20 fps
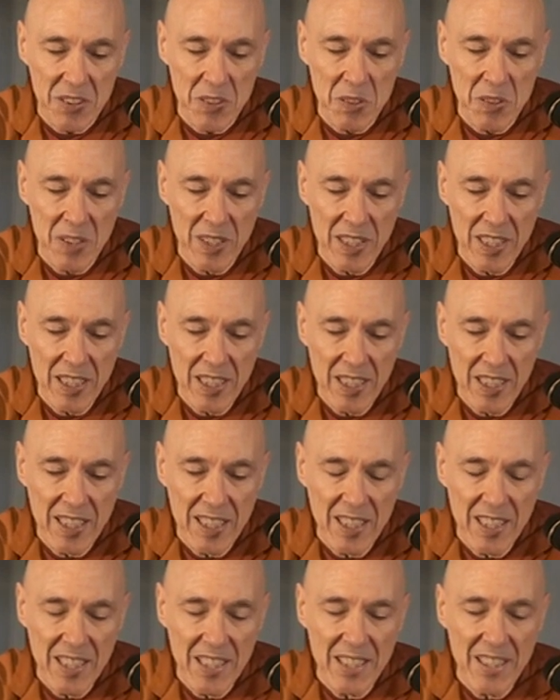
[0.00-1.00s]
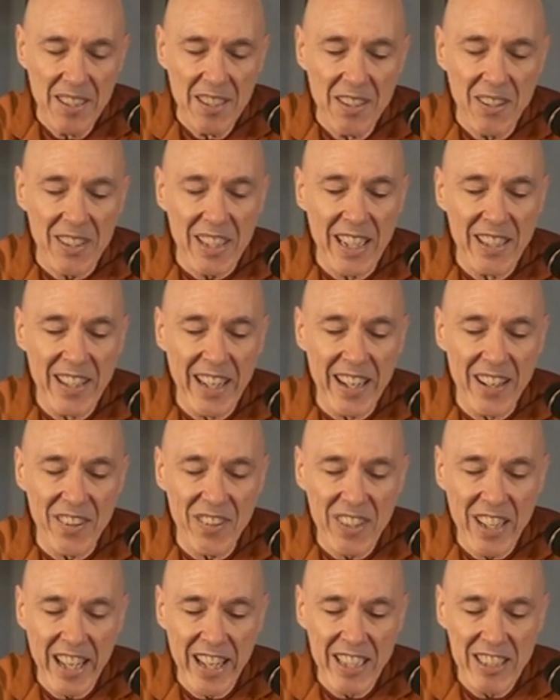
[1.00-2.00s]
to? Okay, they are
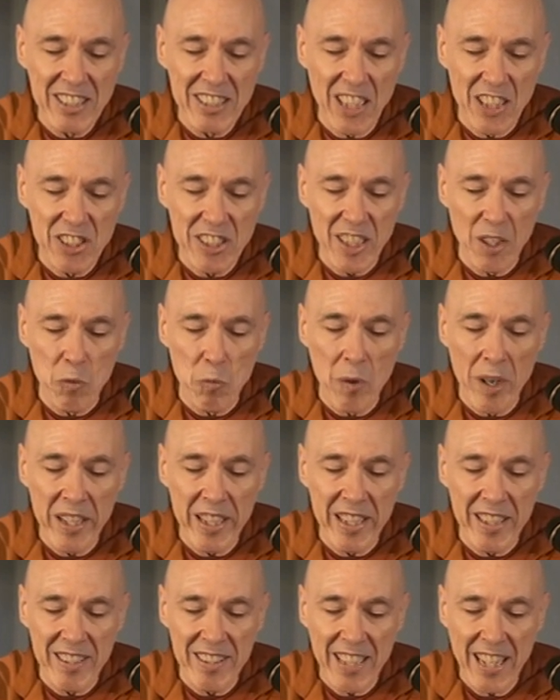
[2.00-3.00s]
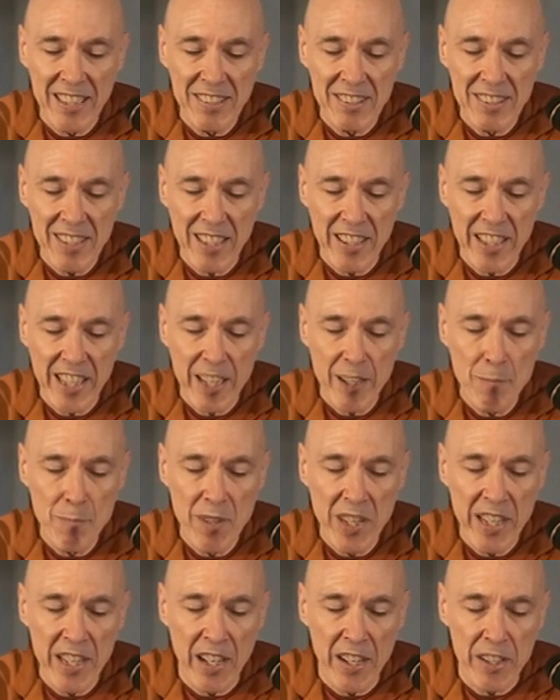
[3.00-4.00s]
things such that when he attends to
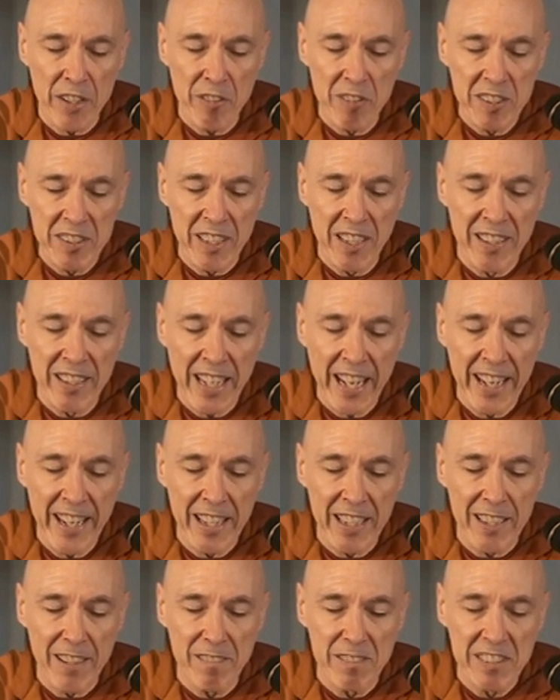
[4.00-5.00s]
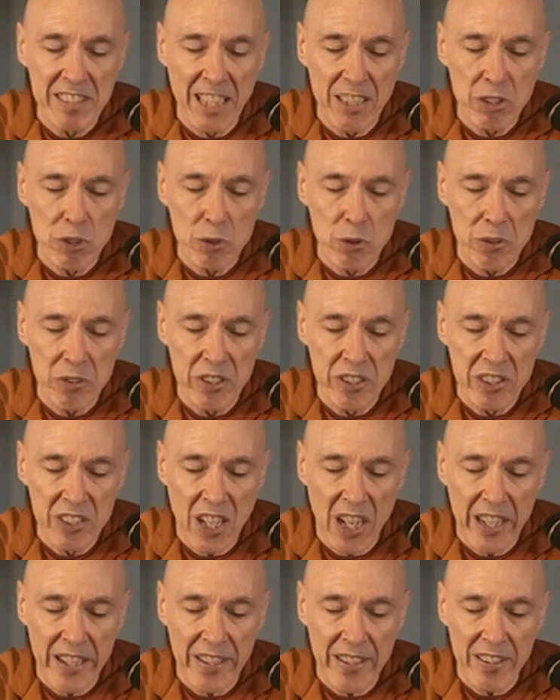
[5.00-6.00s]
them, the unarisen taint of sensual
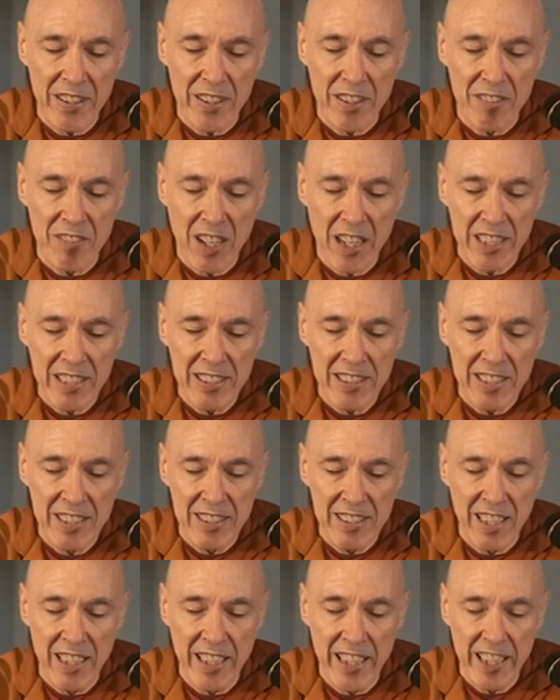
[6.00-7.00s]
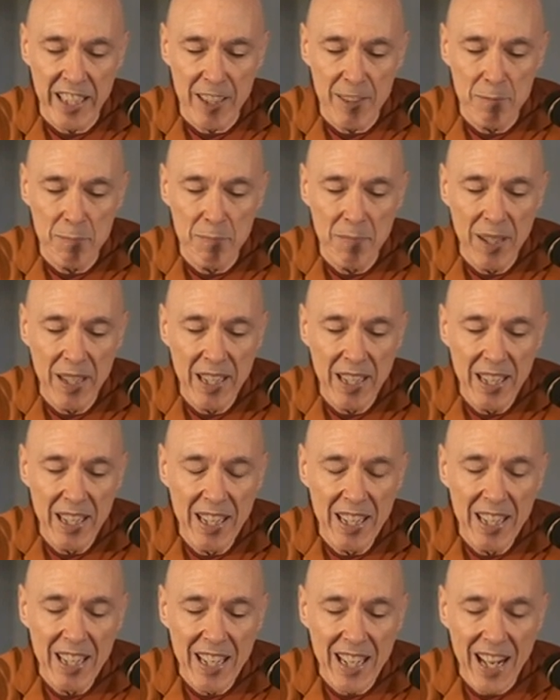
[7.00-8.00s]
desire arises in him,
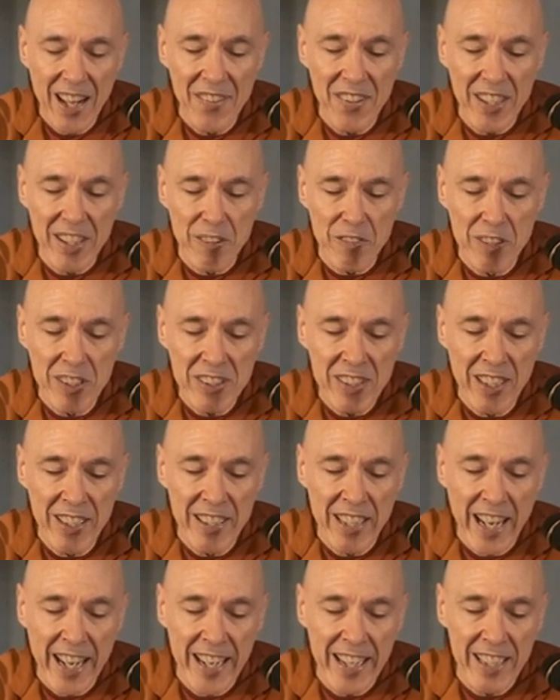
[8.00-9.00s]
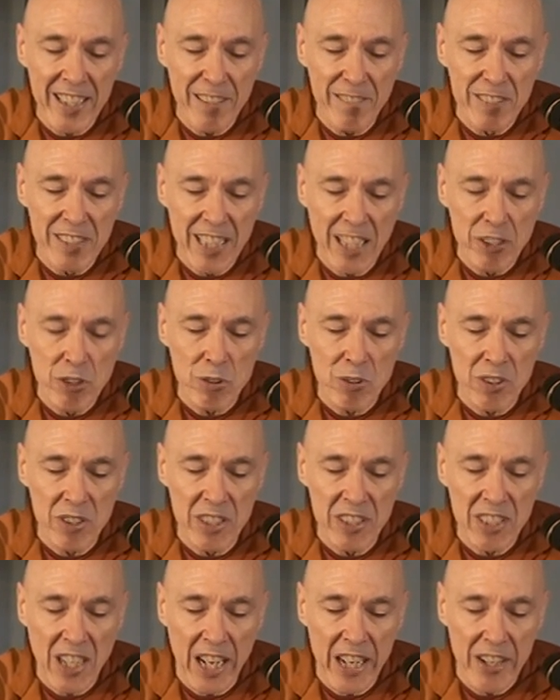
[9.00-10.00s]
and the arisen taint of sensual
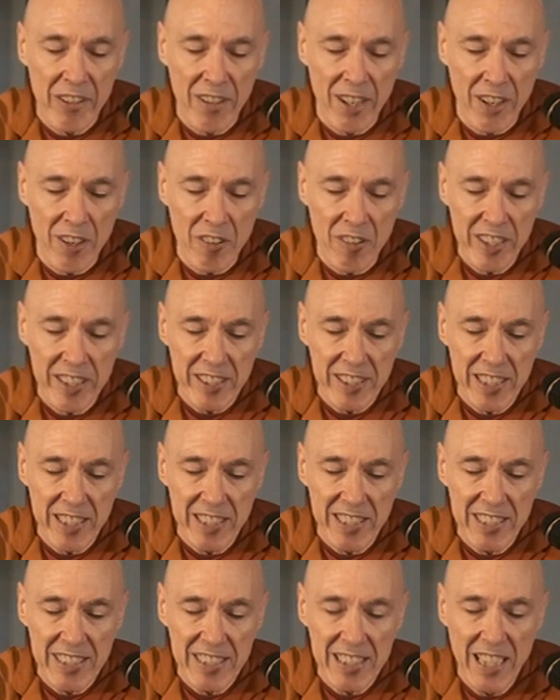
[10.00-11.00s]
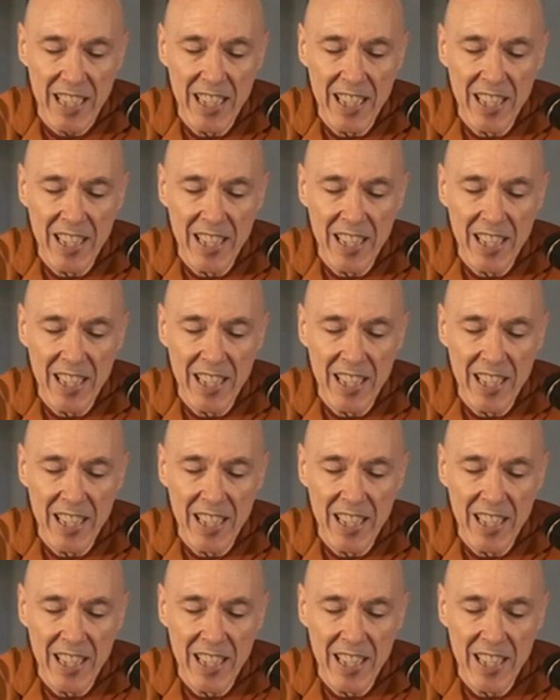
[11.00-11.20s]
desire increases,